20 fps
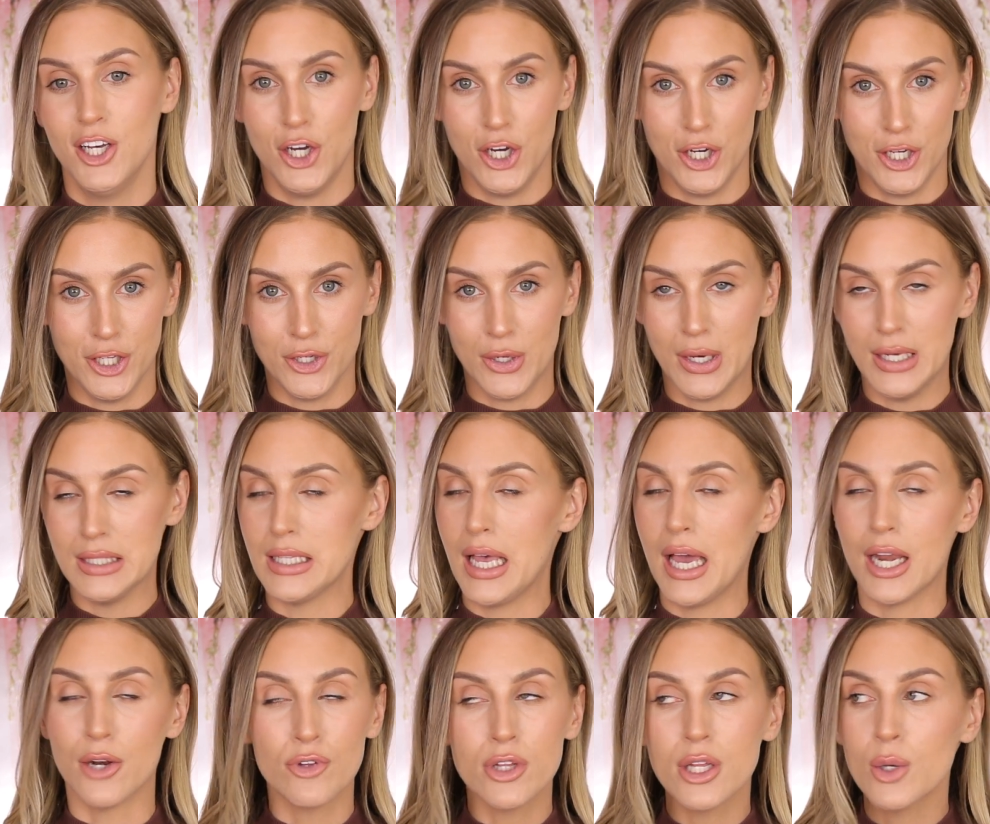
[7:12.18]
All right, you guys,
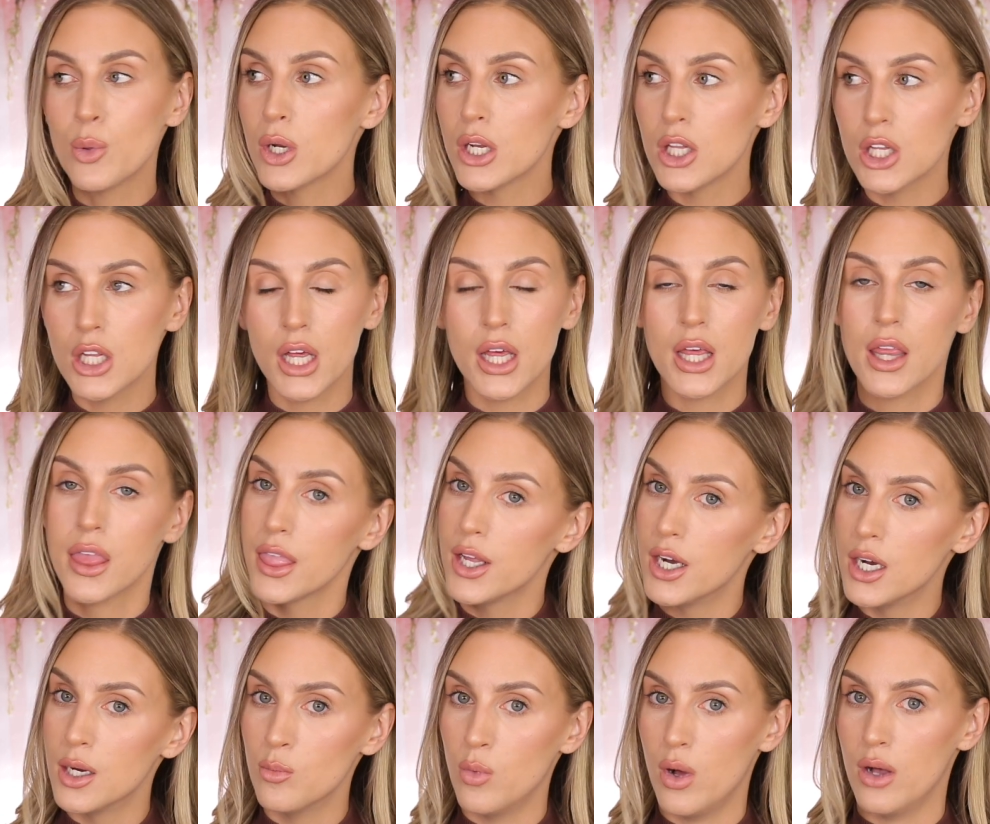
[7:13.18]
I don't really want to look like a
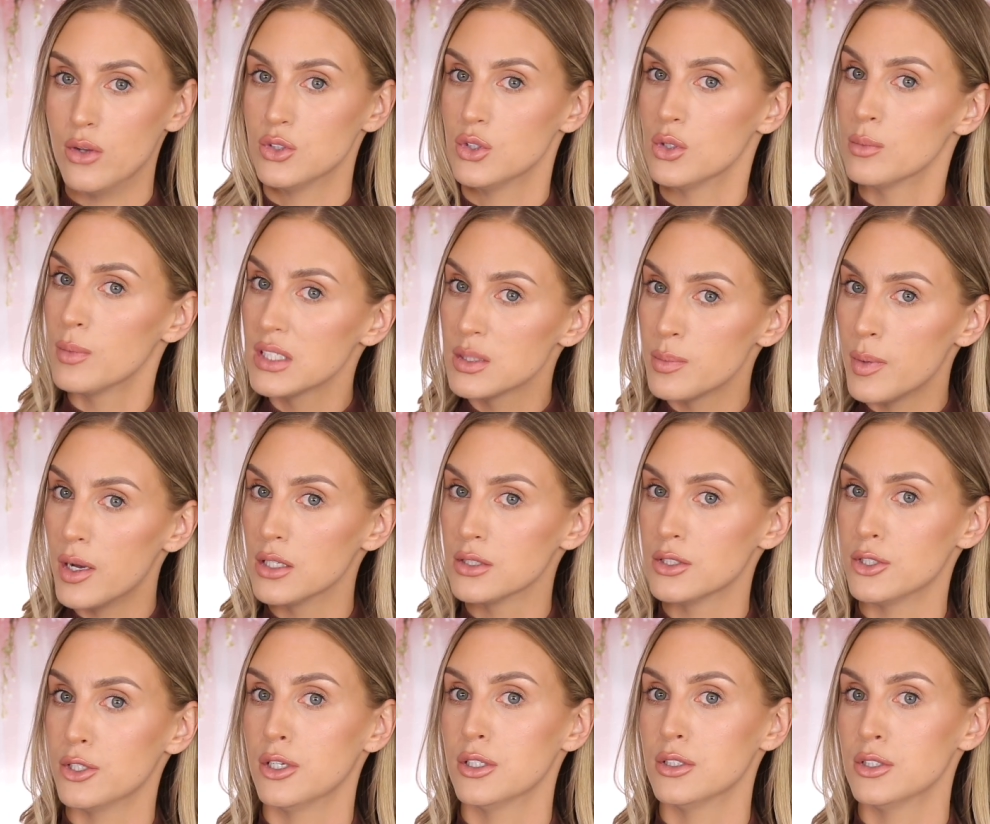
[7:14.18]
thumb while I was doing my
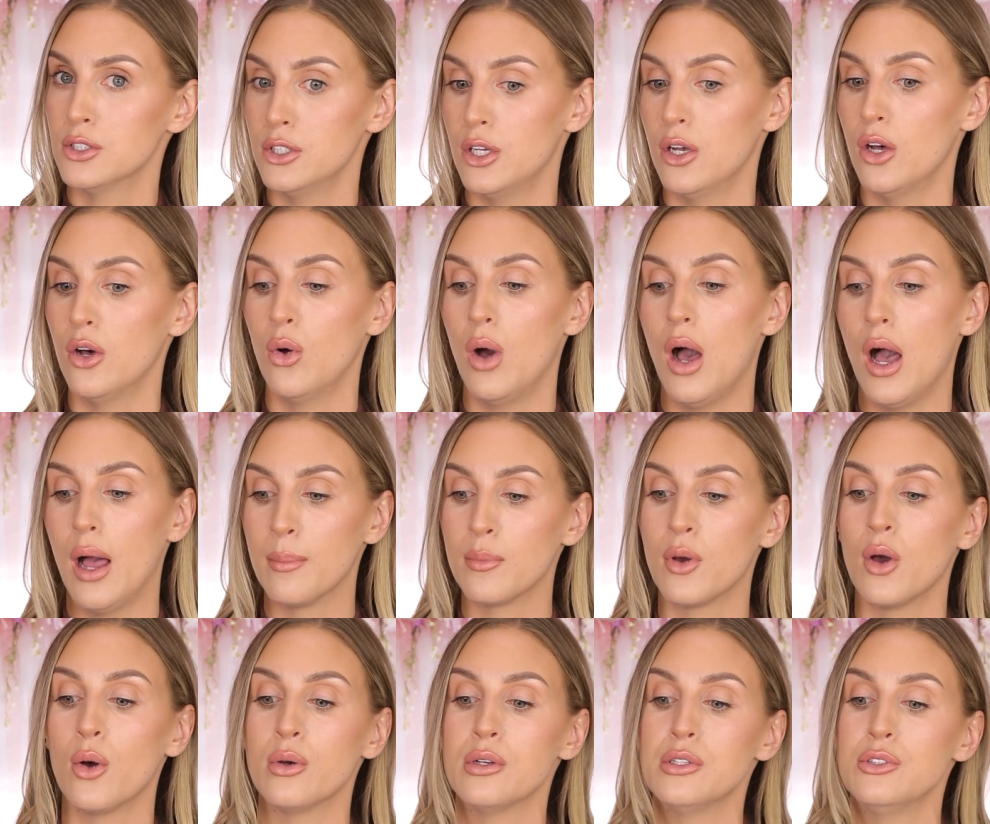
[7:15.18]
sponsor, so I'm
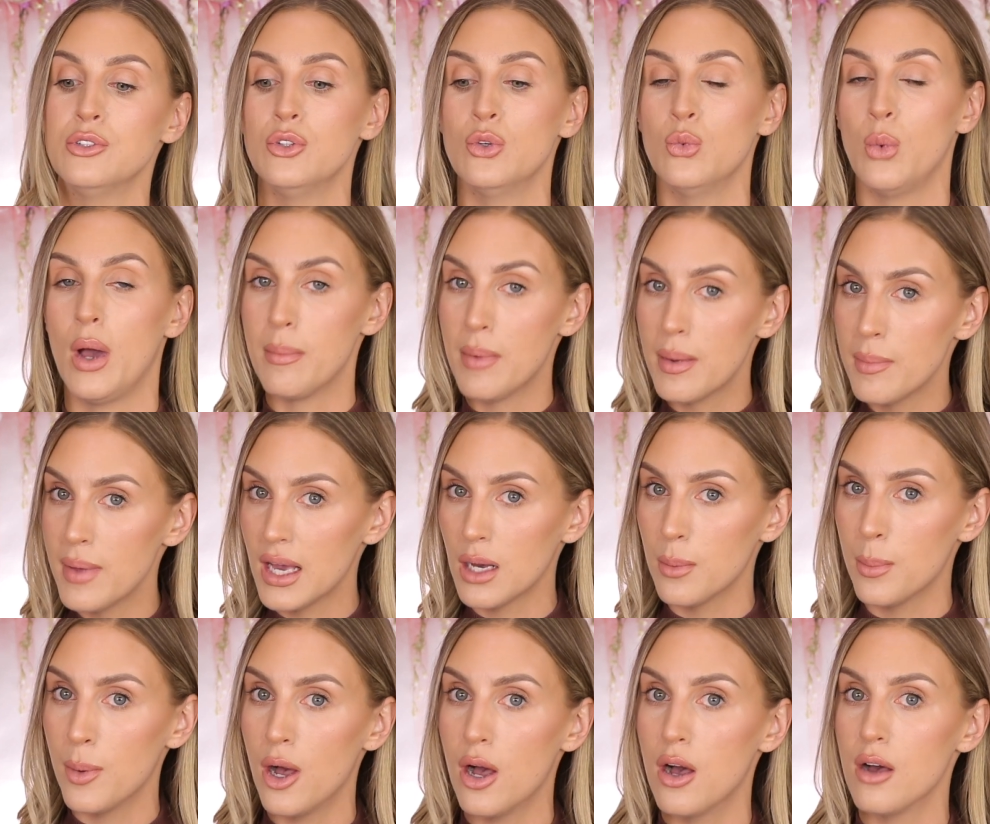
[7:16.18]
going to wipe my
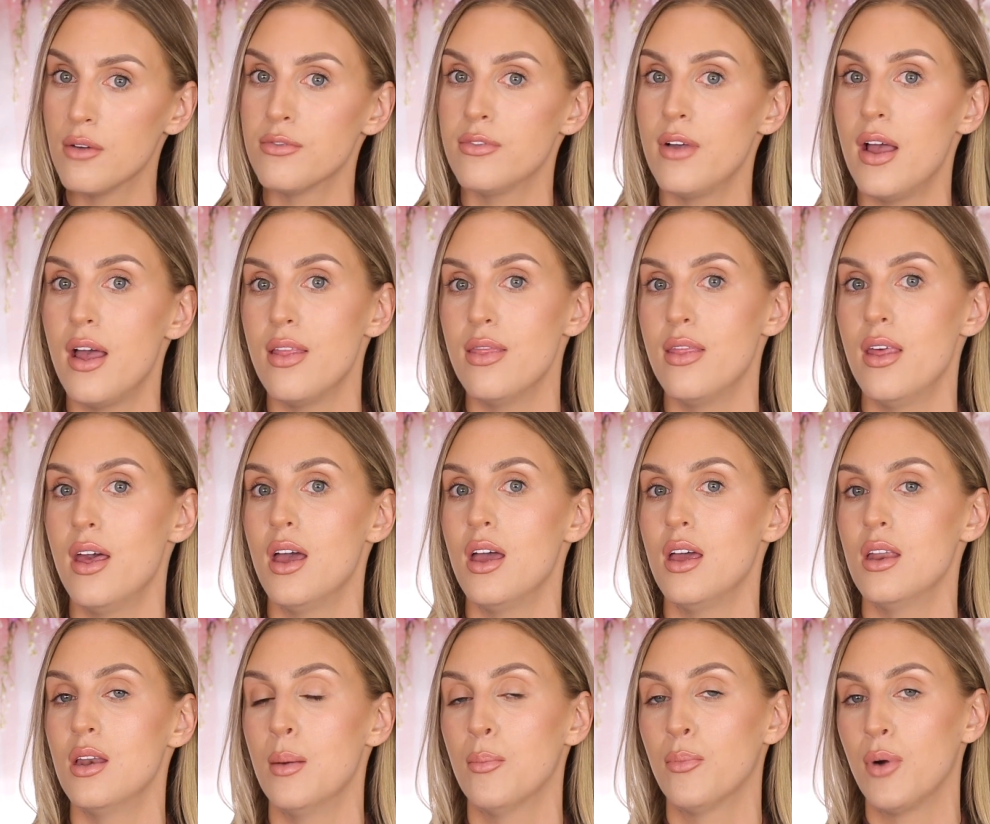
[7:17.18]
makeup off and
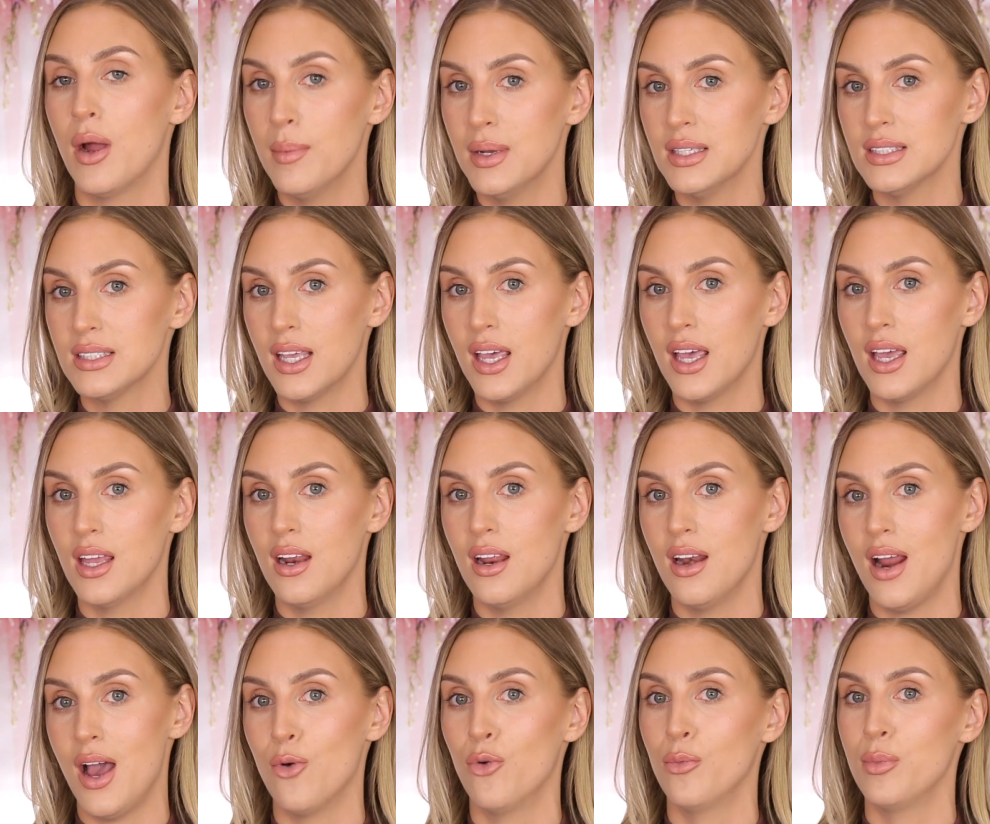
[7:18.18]
then prep my skin
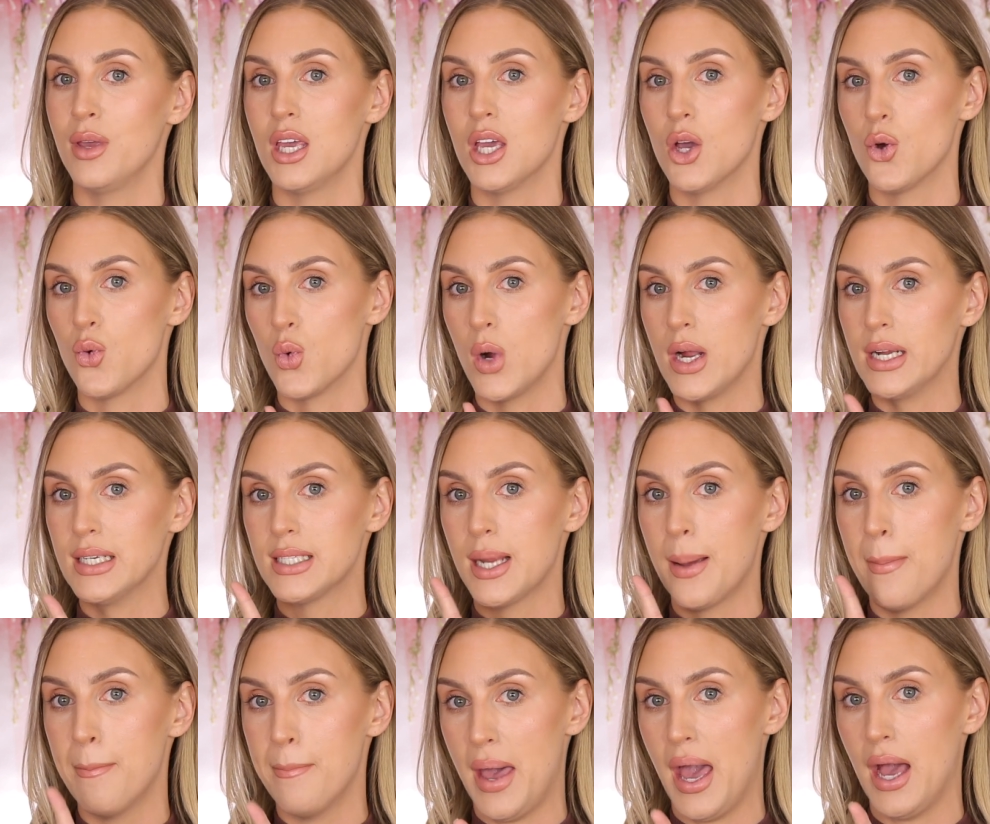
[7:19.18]
and I will be right
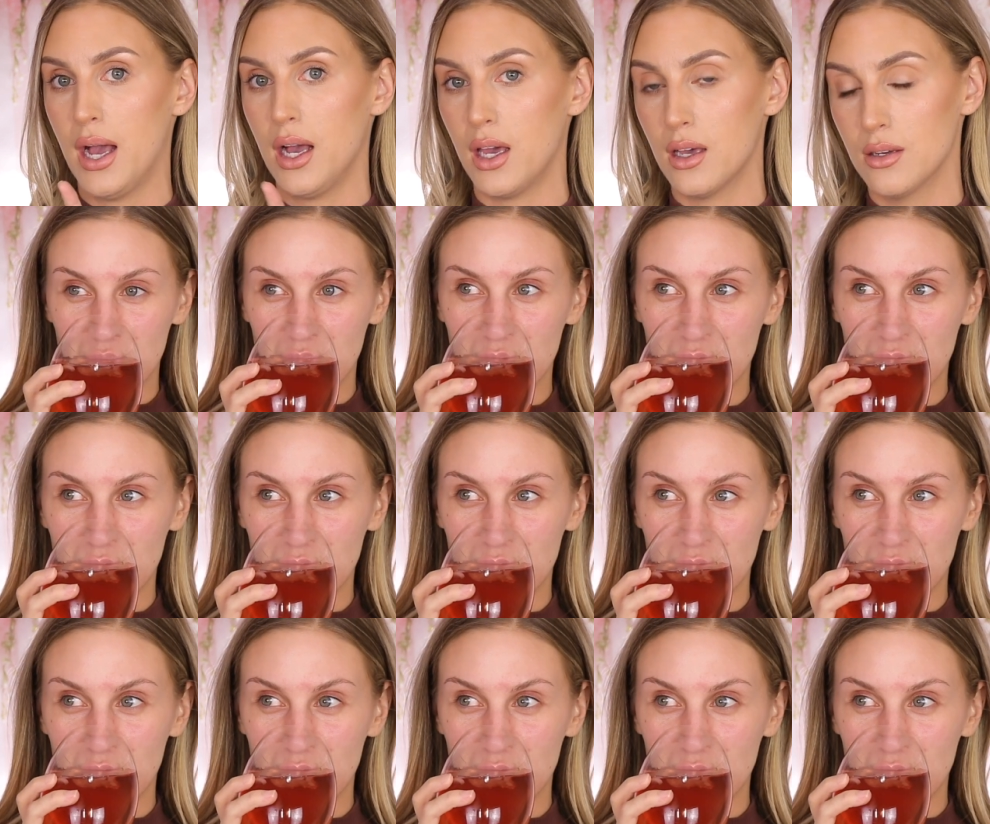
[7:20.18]
back.